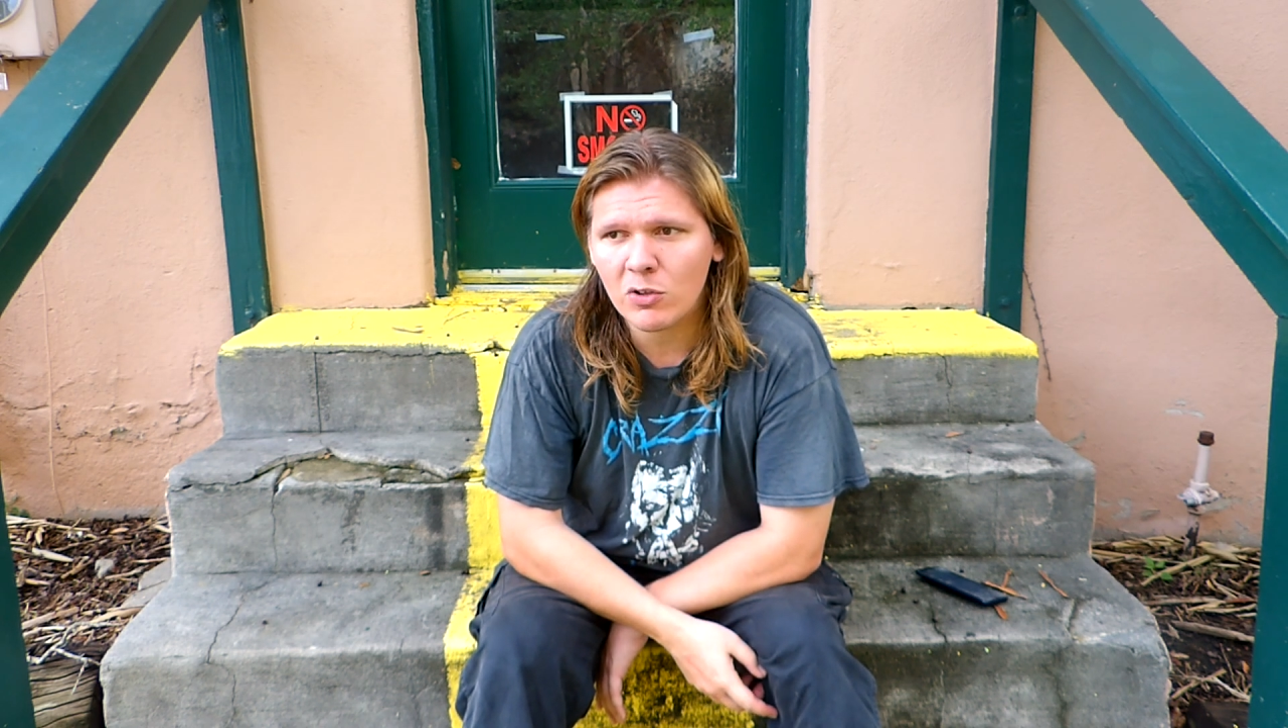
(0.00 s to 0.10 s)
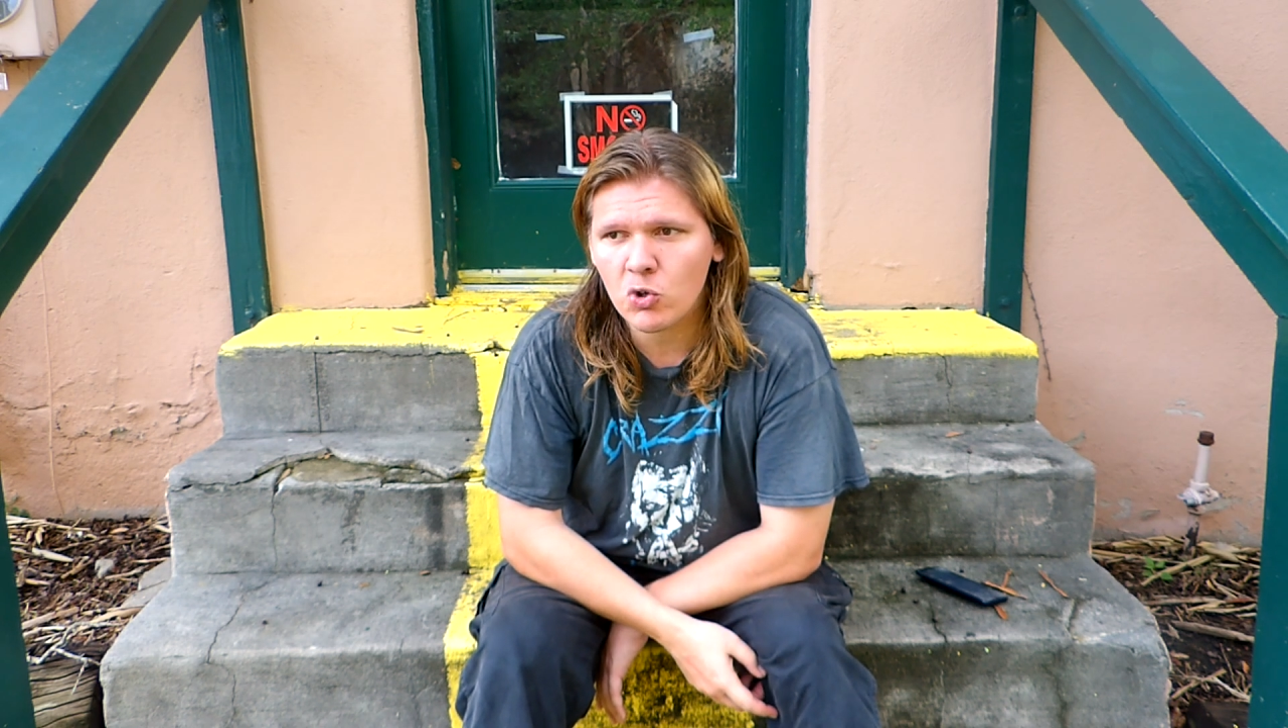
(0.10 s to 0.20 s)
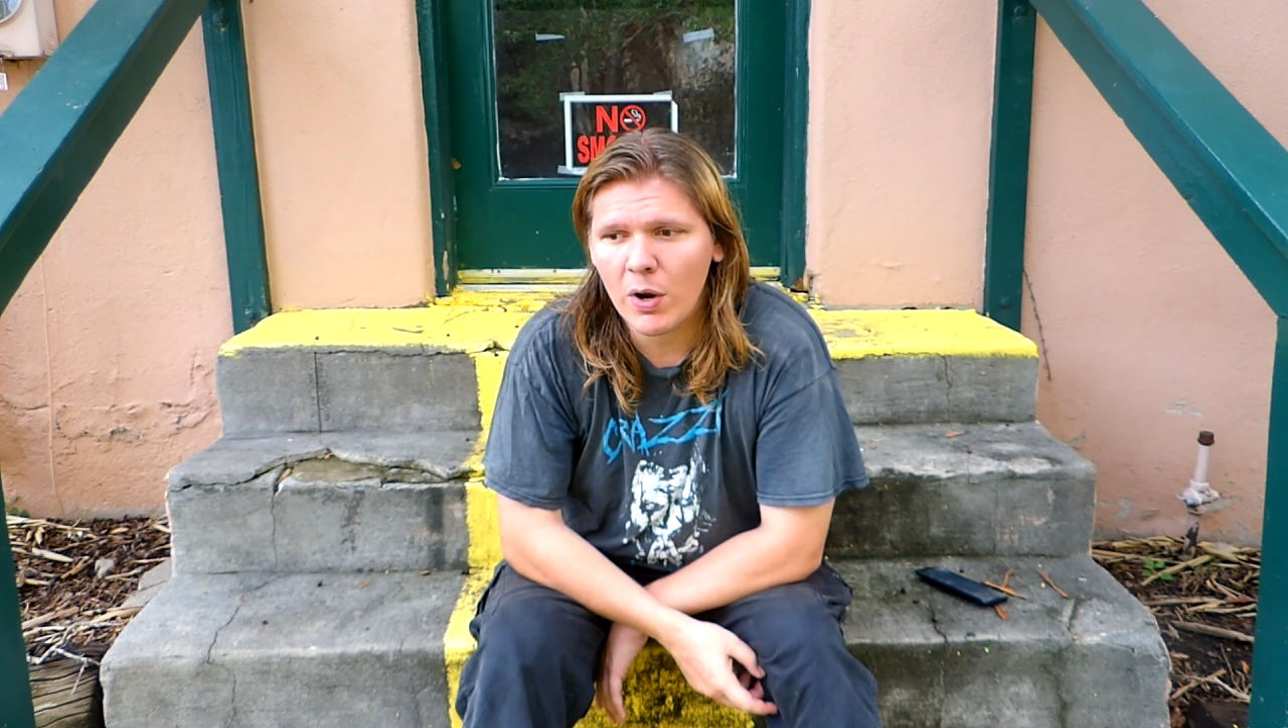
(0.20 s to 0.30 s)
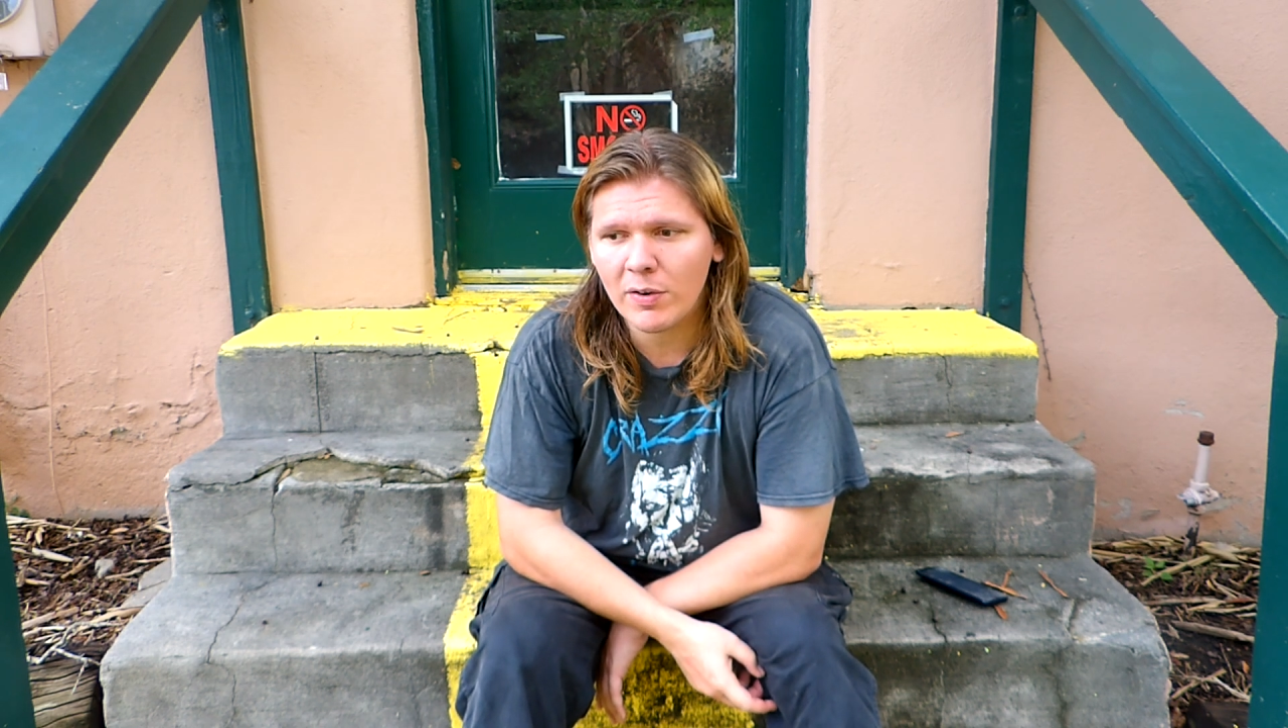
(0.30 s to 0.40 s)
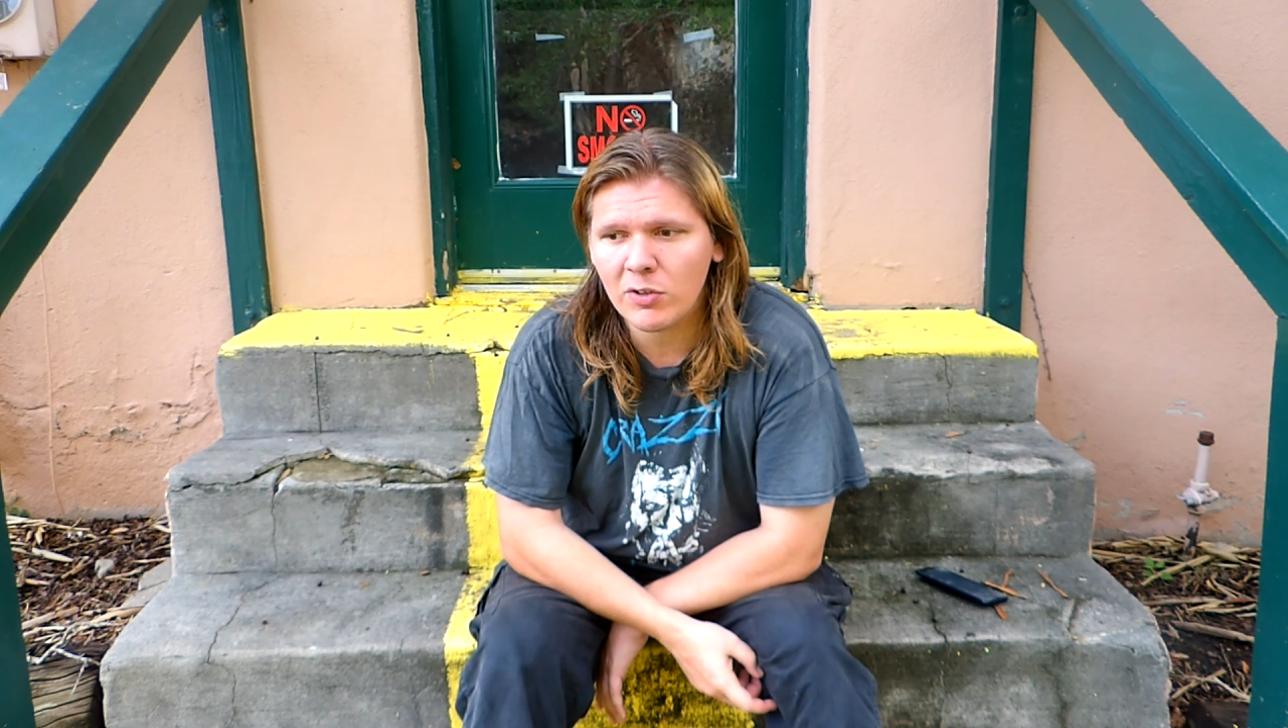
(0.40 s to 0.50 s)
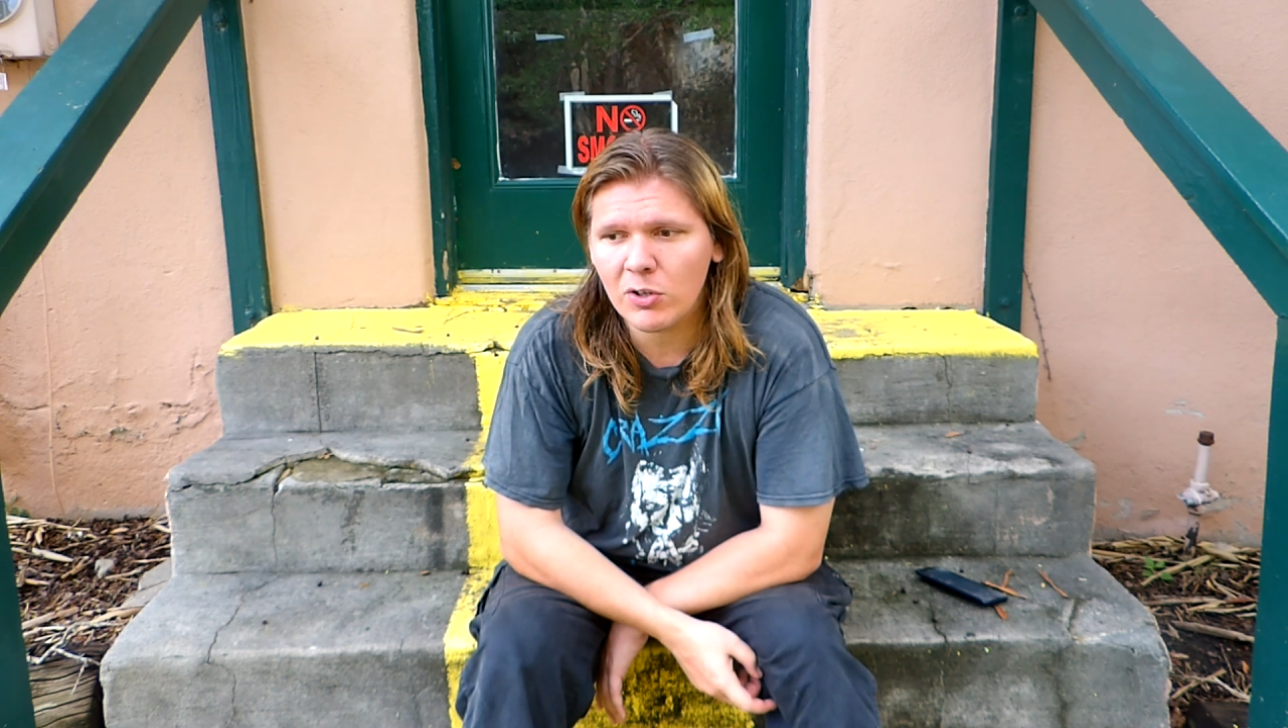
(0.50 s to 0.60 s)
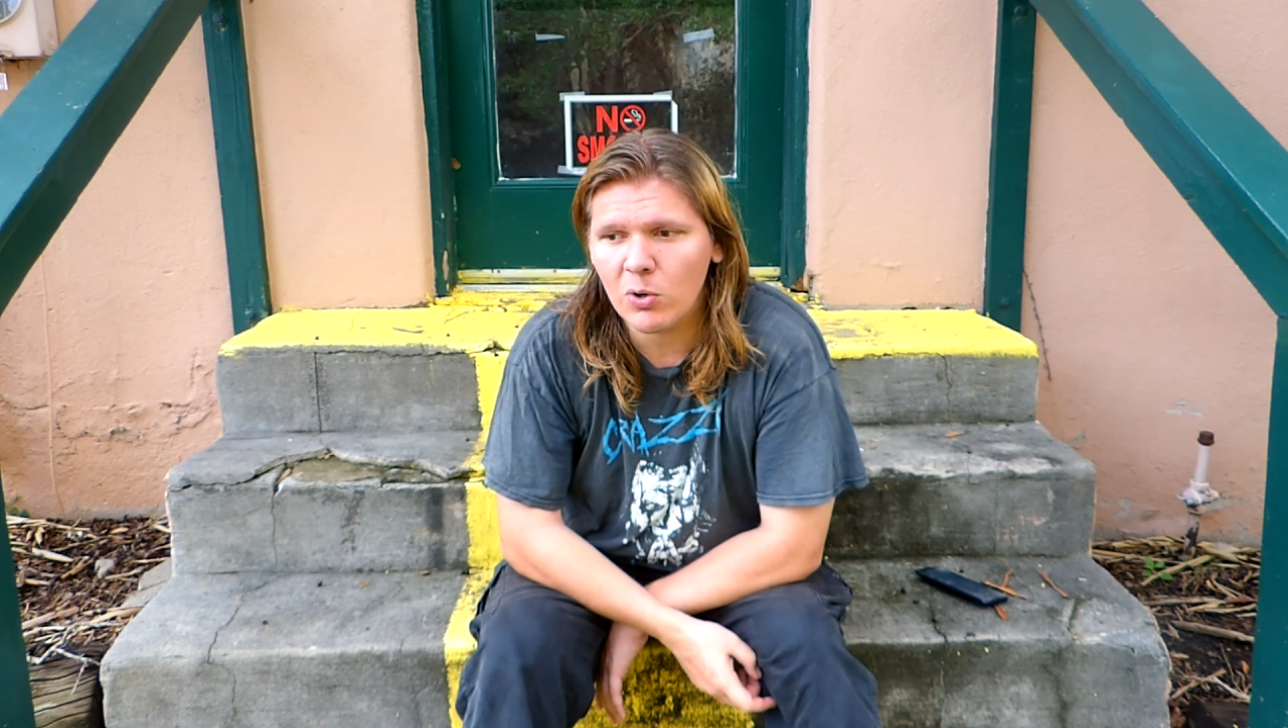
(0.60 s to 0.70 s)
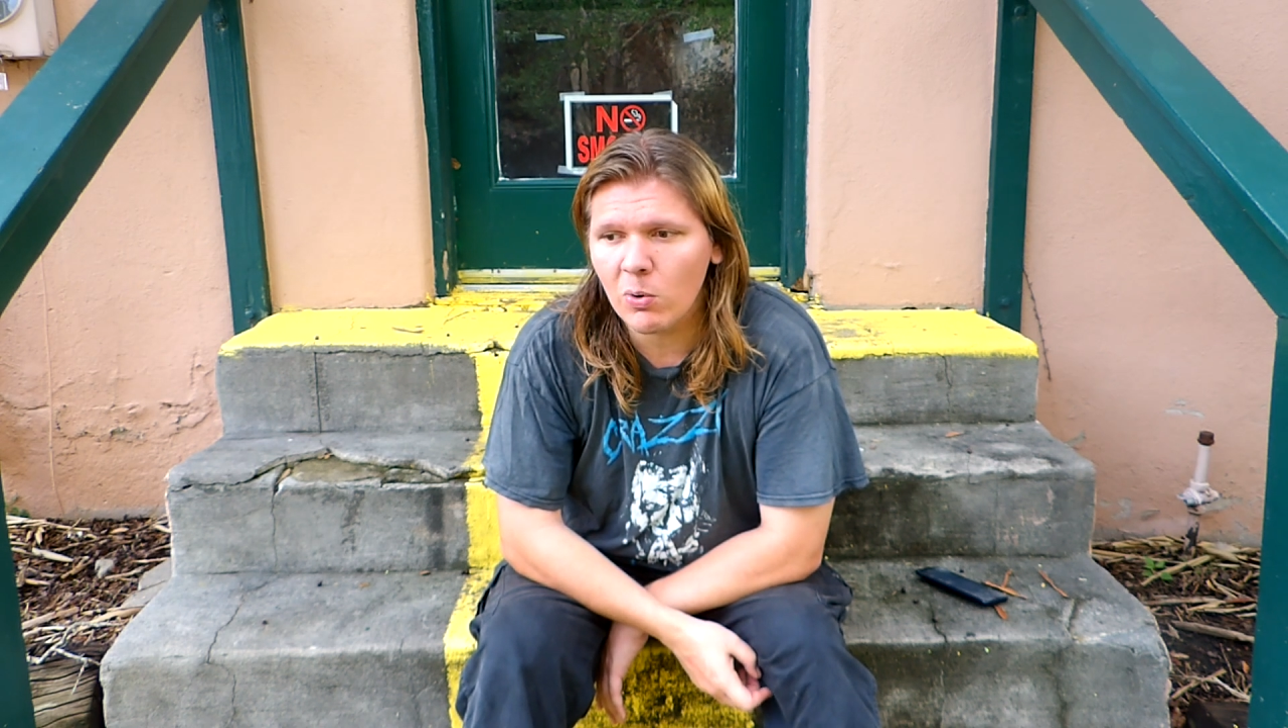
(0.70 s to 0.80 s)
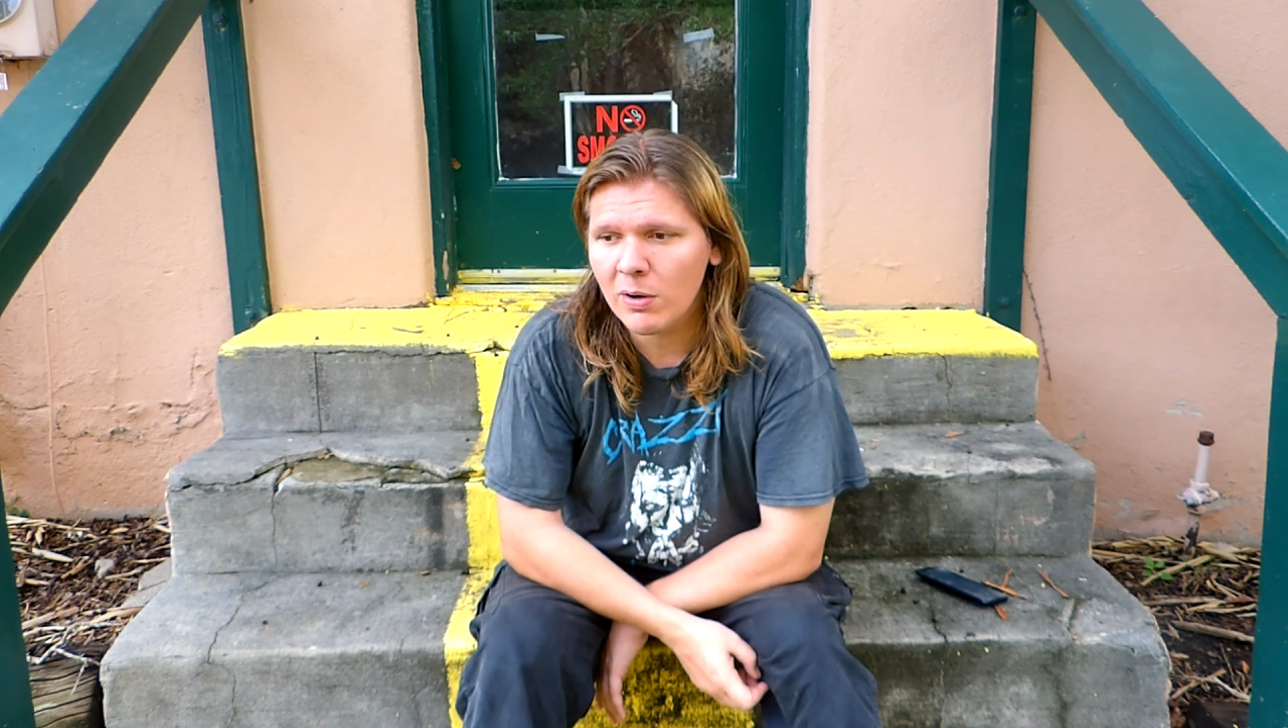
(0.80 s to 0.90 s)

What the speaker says: trying to